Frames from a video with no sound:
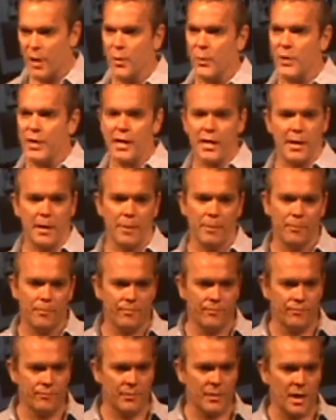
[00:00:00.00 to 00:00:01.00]
following him.
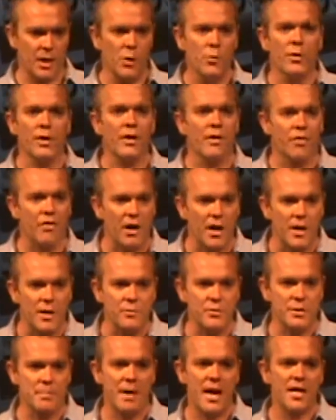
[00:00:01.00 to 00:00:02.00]
You would have thought
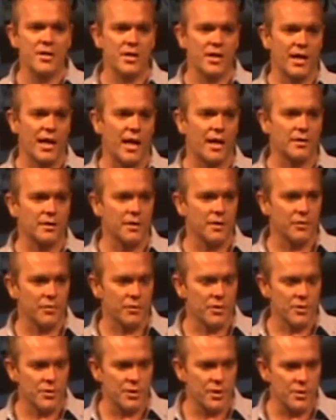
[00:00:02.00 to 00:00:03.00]
he was a magic act in
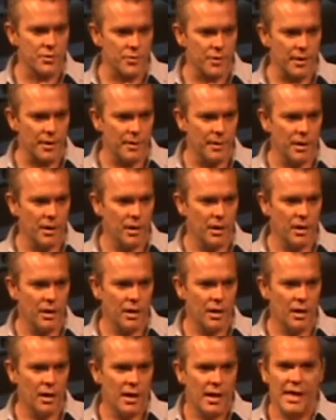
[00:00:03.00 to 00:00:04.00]
the first century.
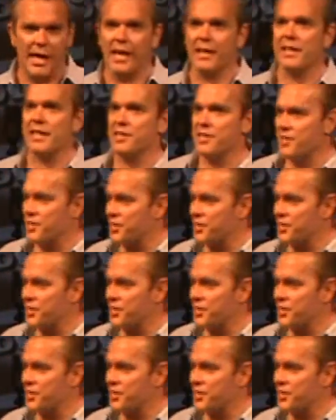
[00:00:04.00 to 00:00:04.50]
He had the